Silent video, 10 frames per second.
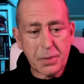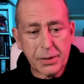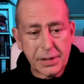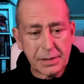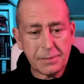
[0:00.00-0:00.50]

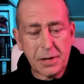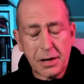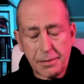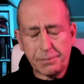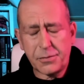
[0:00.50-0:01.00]
bonnet,
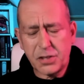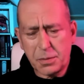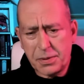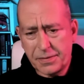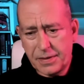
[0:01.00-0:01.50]

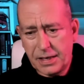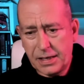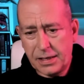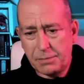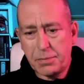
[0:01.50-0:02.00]
top of
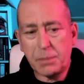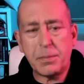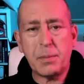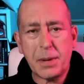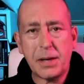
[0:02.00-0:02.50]
the
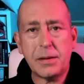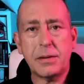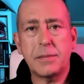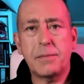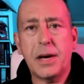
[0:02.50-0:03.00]
bumper
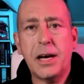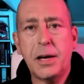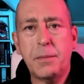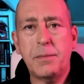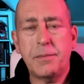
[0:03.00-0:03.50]
bar,
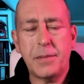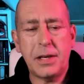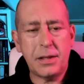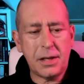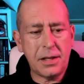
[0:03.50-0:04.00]

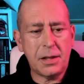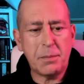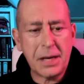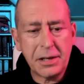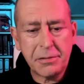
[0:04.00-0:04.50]
in the
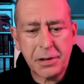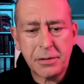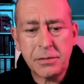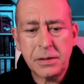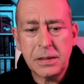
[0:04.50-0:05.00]
main
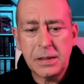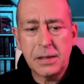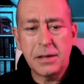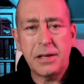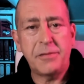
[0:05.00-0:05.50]
grille,
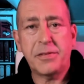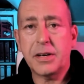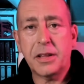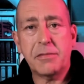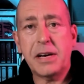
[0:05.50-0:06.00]
in
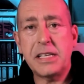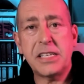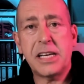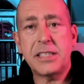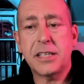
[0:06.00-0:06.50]
front of the
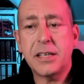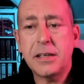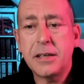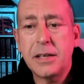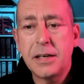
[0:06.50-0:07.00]
radiator.